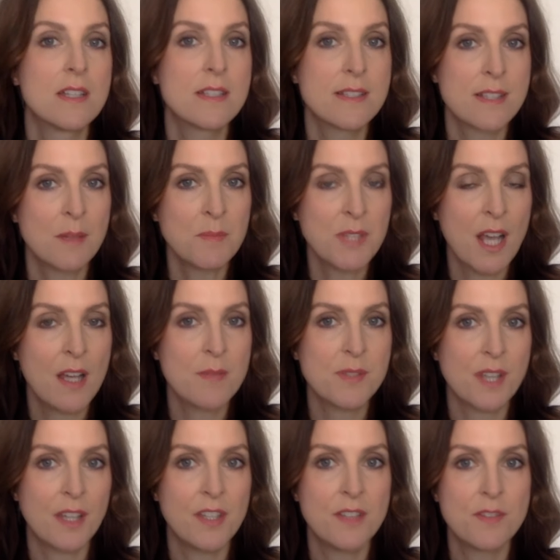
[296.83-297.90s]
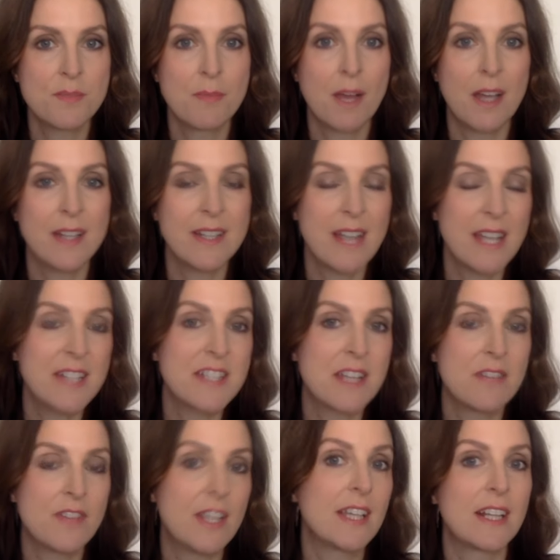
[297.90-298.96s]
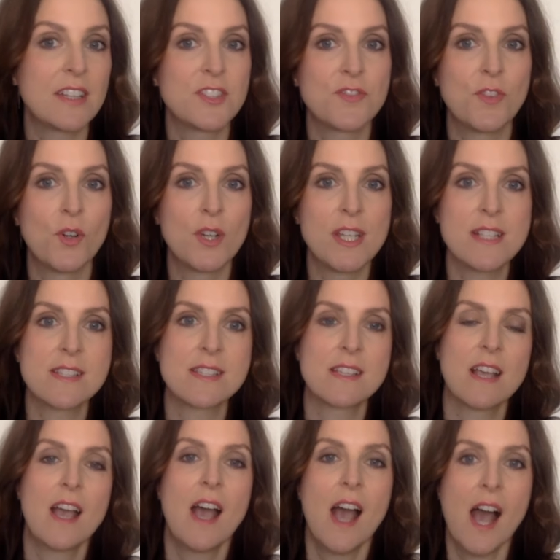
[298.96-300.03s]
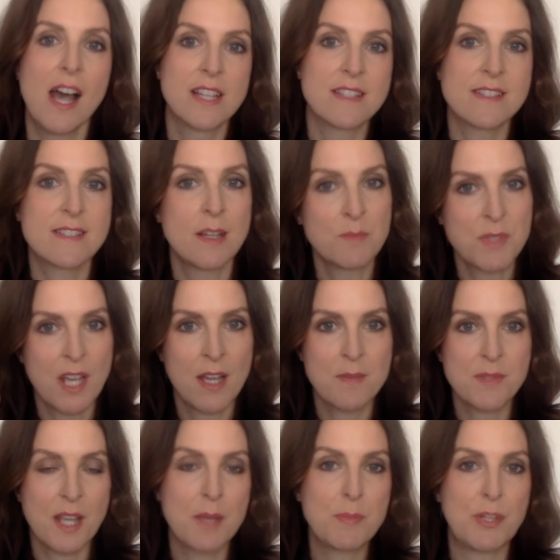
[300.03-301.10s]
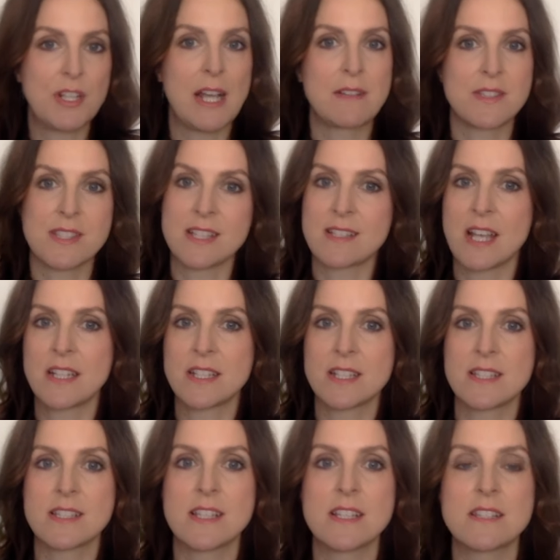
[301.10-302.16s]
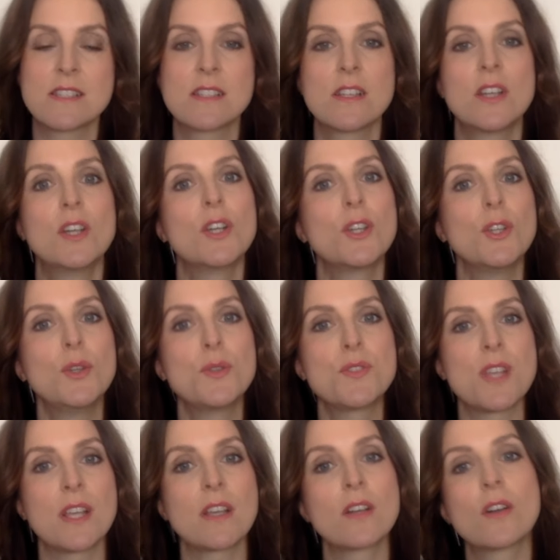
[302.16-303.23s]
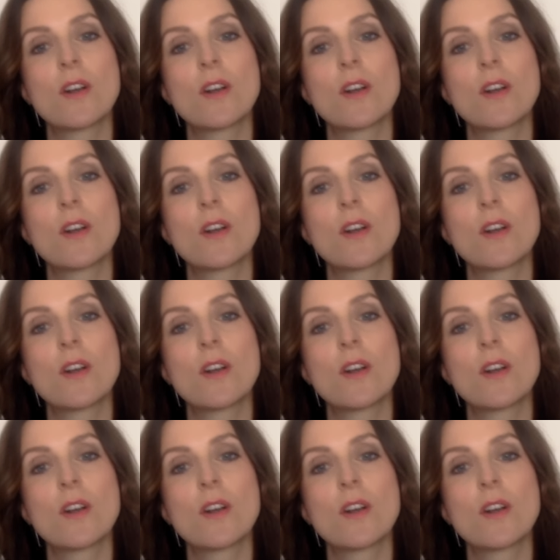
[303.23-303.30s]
Sometimes I use my native English voice, and sometimes I pronounce the sentences using